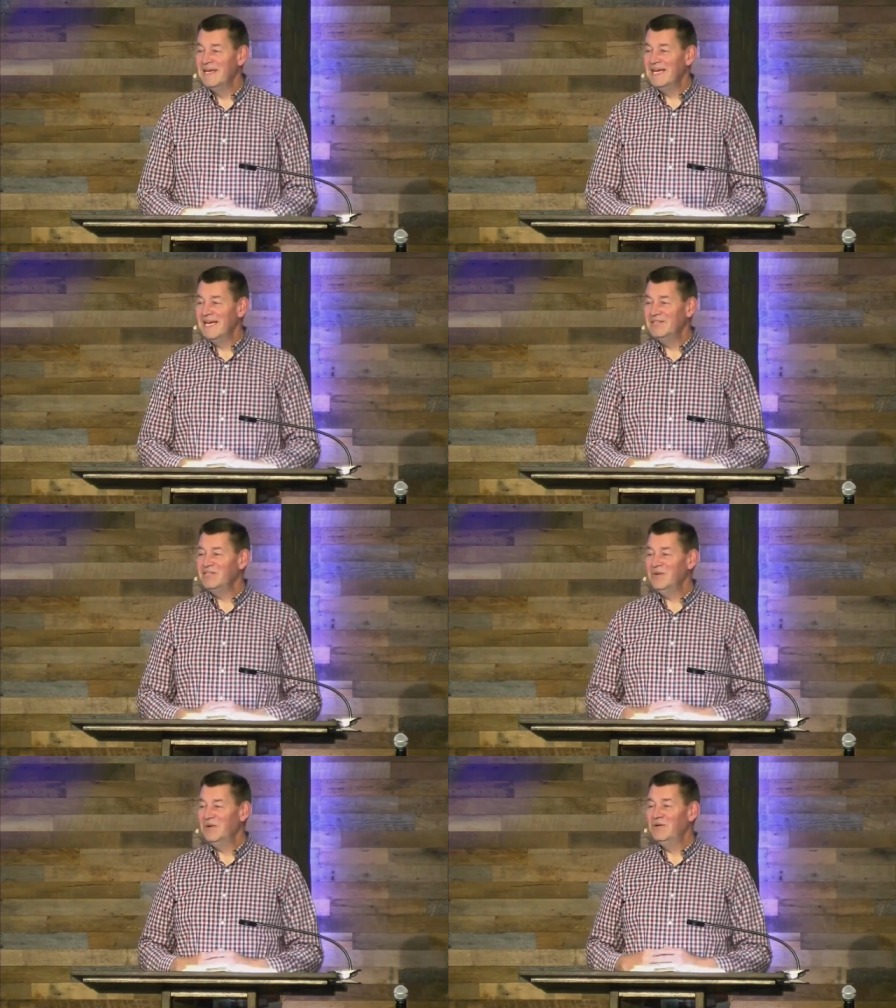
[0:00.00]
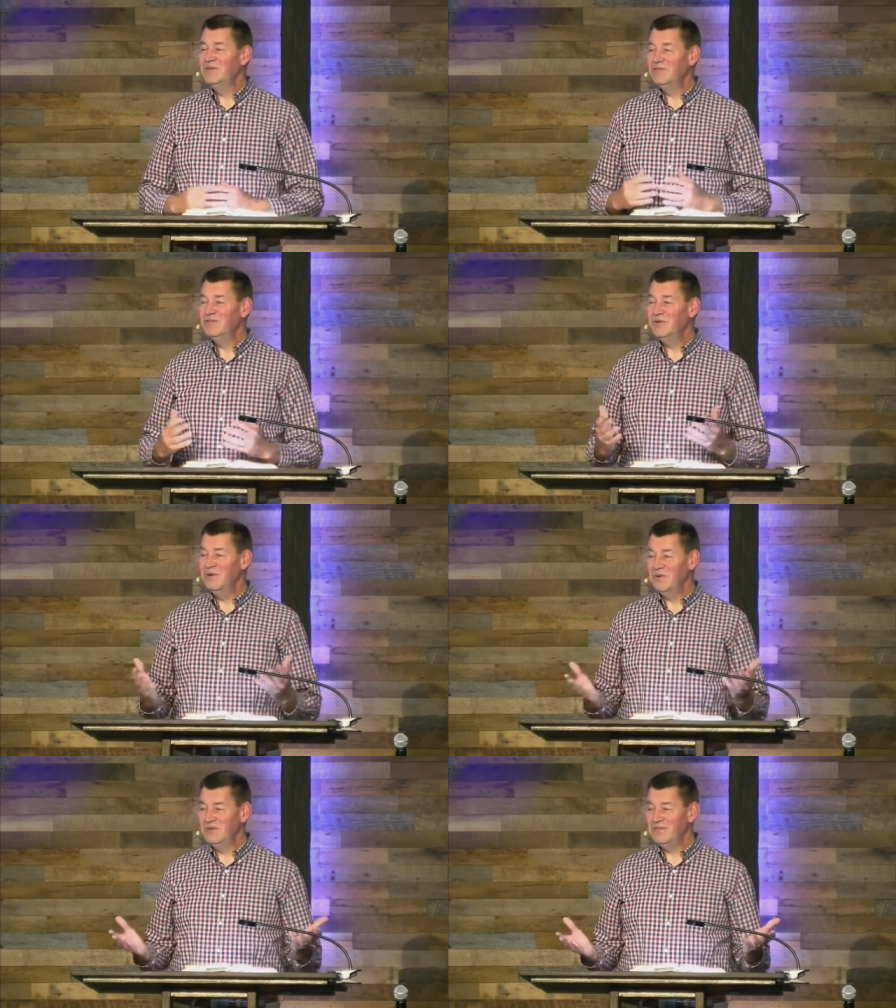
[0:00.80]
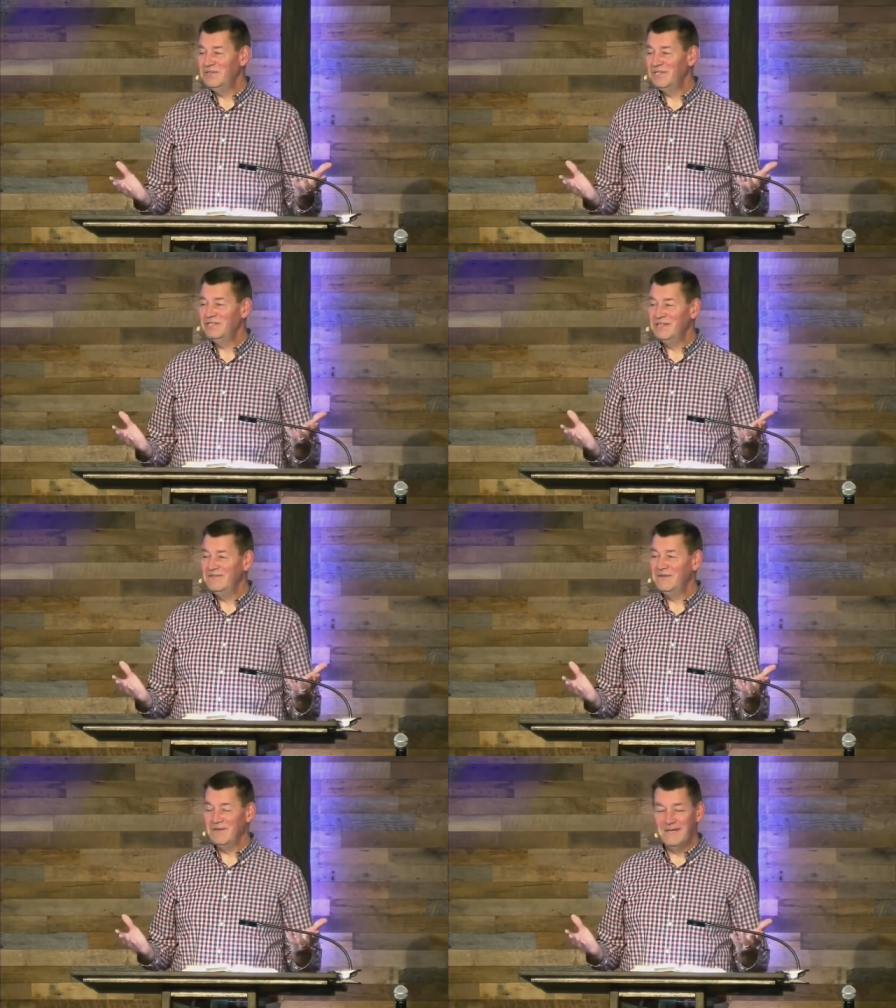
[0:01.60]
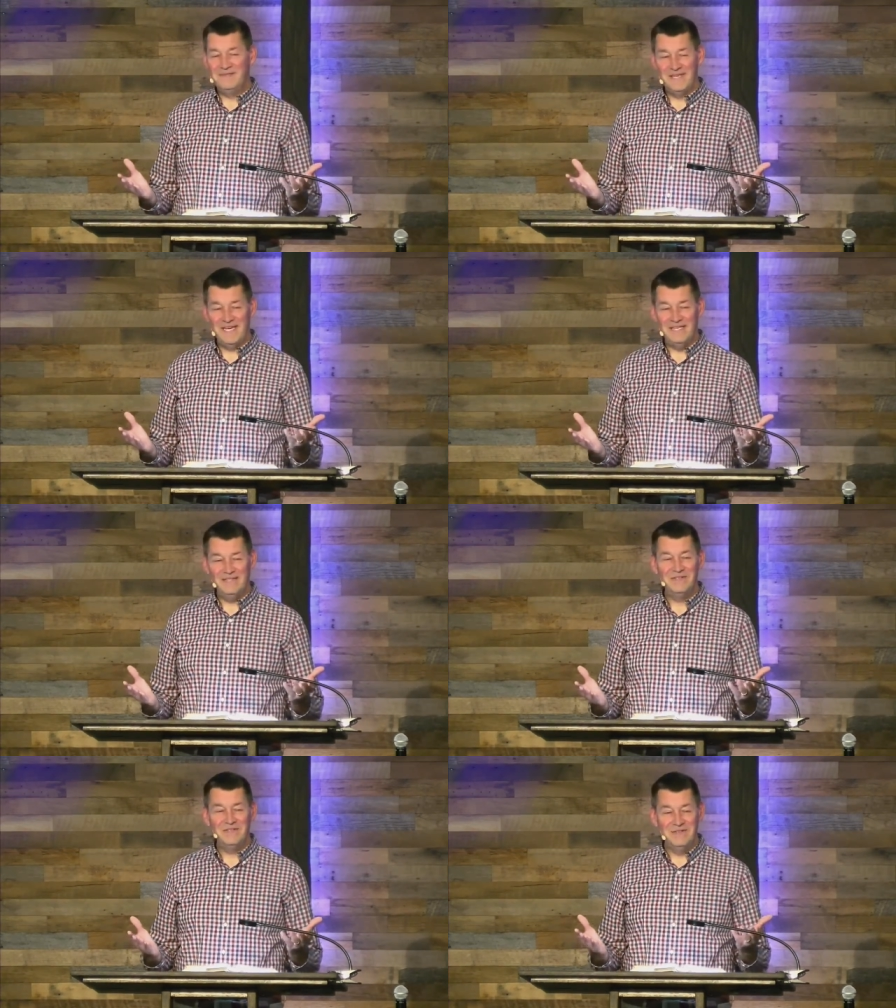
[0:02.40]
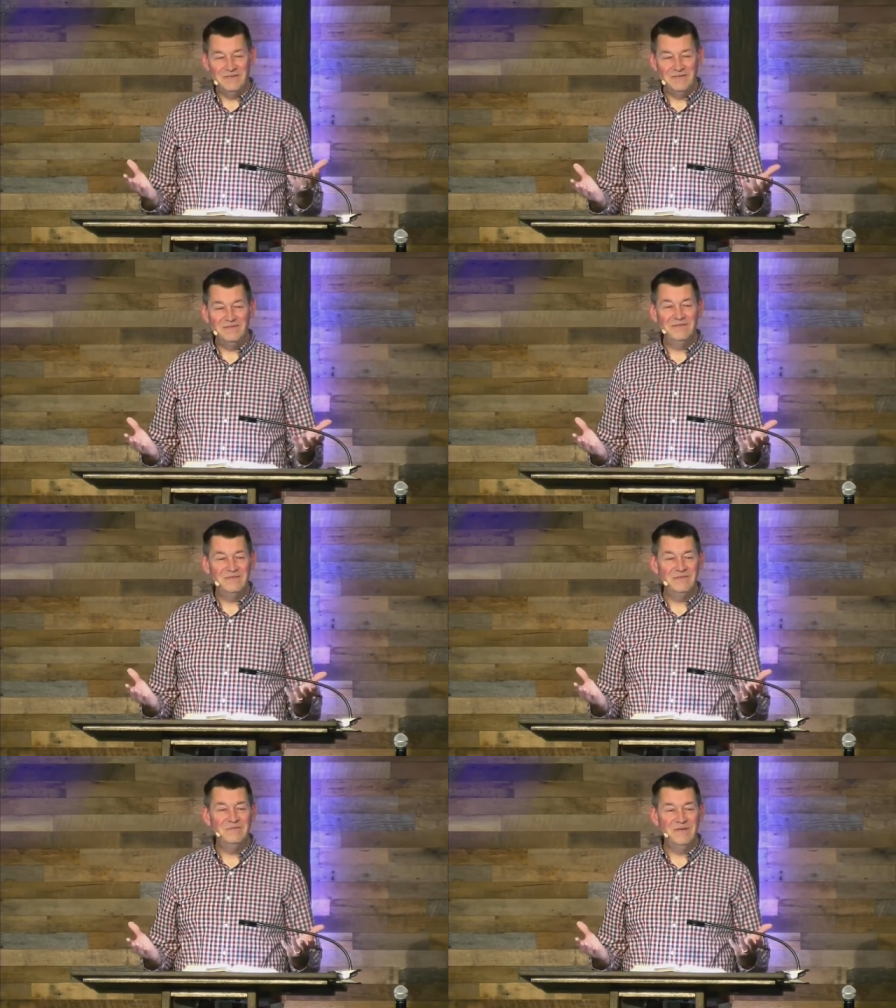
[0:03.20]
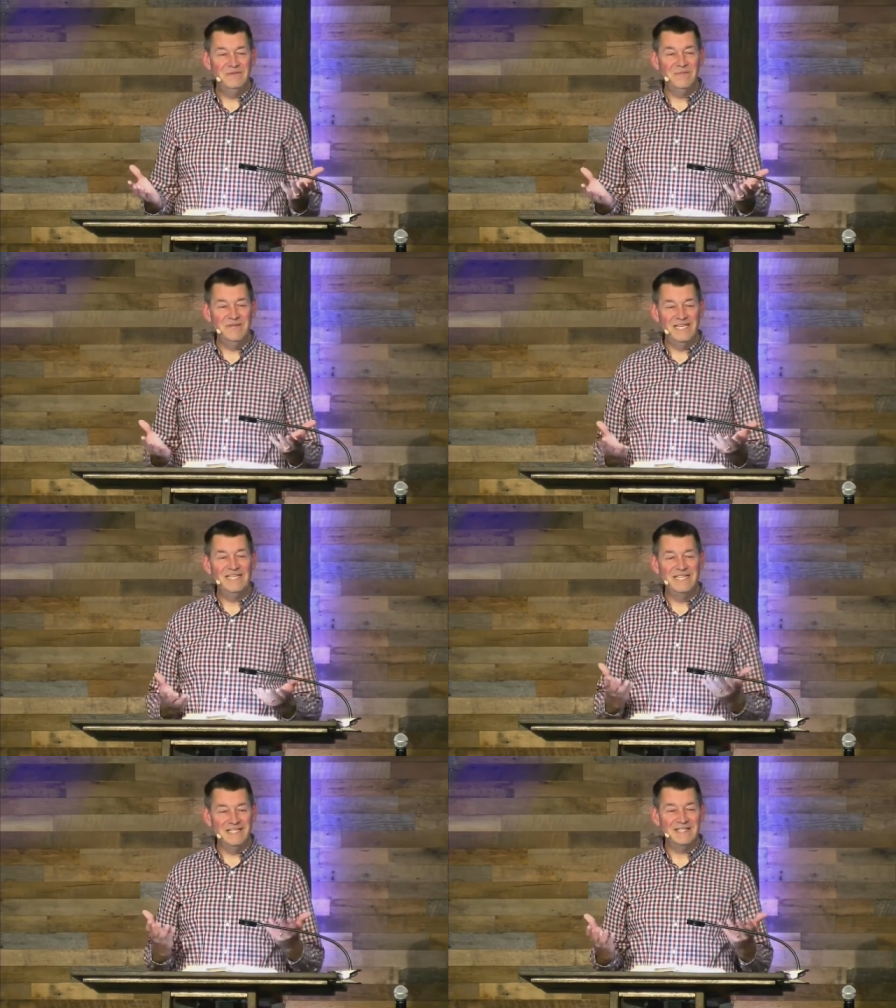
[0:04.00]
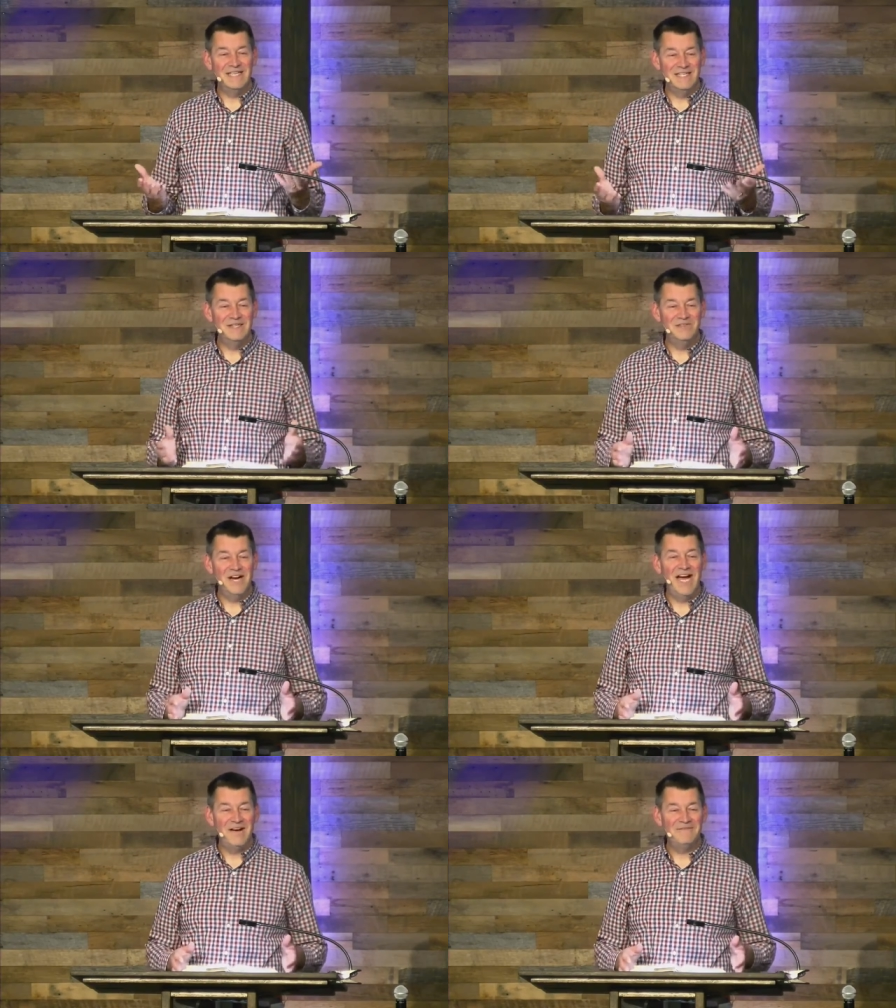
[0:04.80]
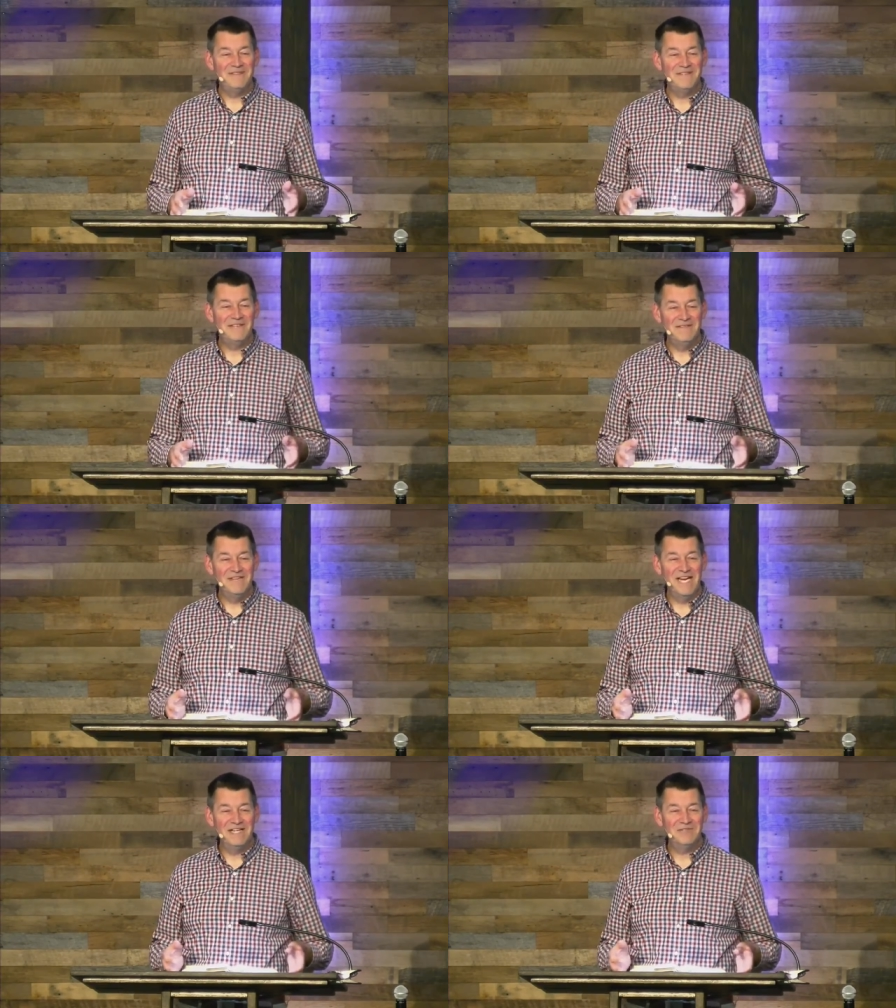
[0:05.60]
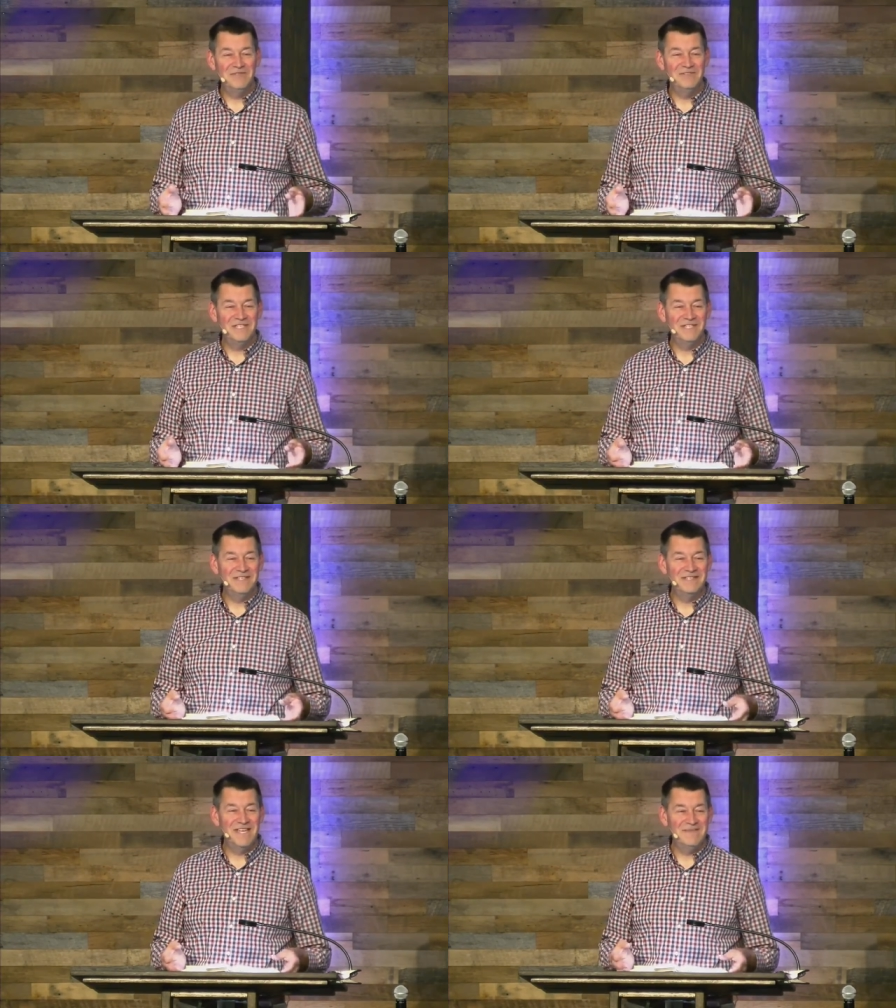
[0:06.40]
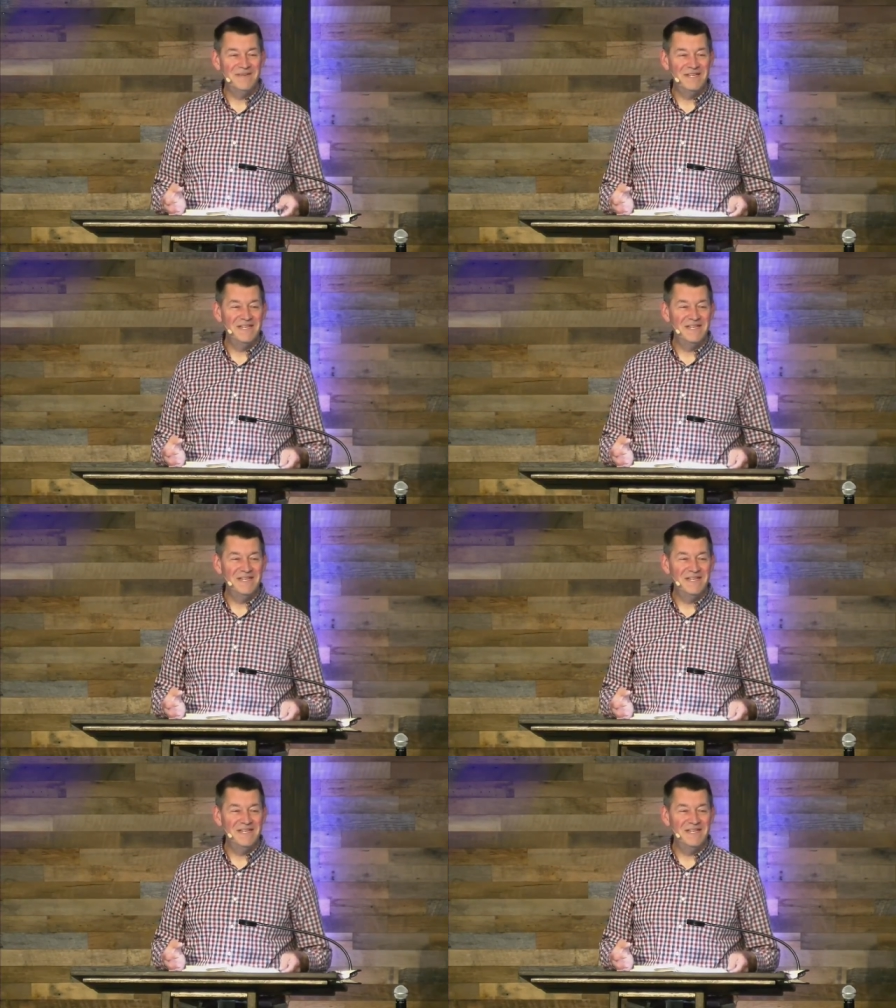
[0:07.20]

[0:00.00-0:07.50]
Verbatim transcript: And so soon, just to give you an update, soon we will begin to see the draft of an actual vision statement.